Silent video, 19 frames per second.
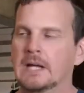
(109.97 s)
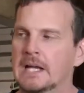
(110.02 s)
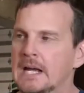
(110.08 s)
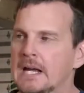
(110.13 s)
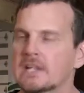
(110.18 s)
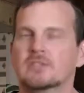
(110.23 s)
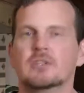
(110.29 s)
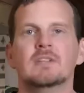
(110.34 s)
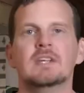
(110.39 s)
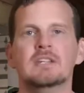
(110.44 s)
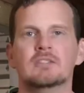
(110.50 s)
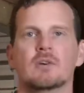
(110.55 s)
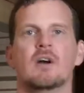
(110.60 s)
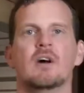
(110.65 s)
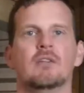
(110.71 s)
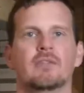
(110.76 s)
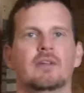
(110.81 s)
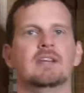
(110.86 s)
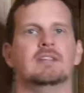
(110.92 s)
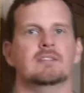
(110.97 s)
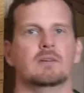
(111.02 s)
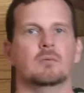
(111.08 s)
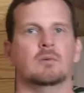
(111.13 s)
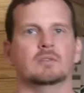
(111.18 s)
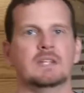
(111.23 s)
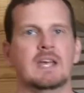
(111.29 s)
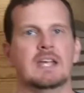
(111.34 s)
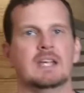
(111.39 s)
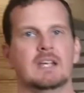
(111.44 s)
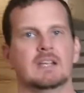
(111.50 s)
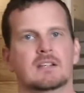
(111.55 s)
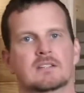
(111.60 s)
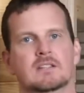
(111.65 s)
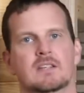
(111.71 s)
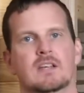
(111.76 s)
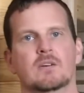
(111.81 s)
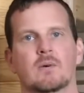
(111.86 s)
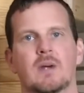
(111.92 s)
So these are all things that we'll take in
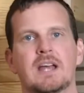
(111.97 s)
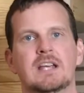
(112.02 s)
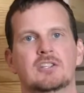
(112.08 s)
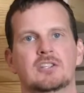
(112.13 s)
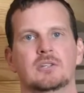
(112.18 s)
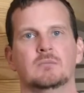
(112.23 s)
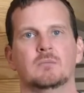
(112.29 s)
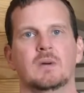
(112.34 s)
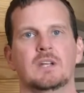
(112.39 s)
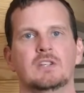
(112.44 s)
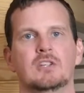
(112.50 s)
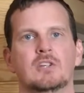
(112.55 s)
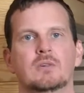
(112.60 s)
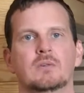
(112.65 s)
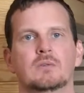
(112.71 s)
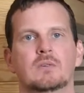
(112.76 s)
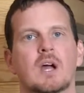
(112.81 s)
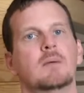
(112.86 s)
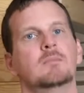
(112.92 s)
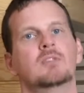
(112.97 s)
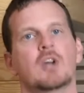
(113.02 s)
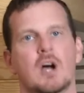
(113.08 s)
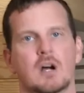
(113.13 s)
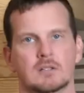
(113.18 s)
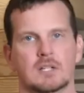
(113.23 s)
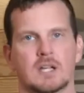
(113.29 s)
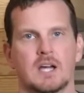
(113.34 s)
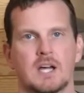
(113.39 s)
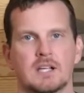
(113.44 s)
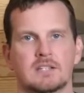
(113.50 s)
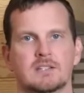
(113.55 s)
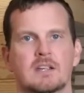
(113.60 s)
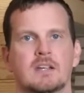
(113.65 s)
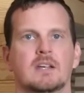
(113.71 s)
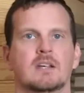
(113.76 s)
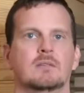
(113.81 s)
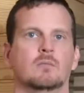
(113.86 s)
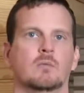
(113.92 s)
consideration when you come talk to us
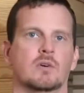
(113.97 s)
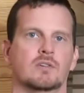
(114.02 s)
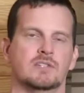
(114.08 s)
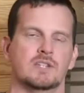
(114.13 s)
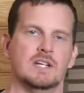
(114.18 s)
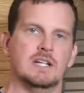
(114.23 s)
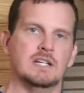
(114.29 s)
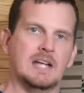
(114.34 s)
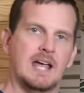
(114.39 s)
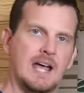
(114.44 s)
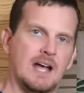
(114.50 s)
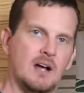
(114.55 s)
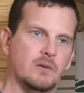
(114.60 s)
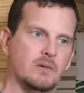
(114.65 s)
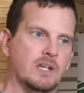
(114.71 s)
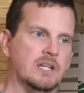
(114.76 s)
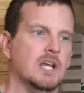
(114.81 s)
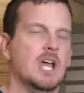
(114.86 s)
and we're sitting down and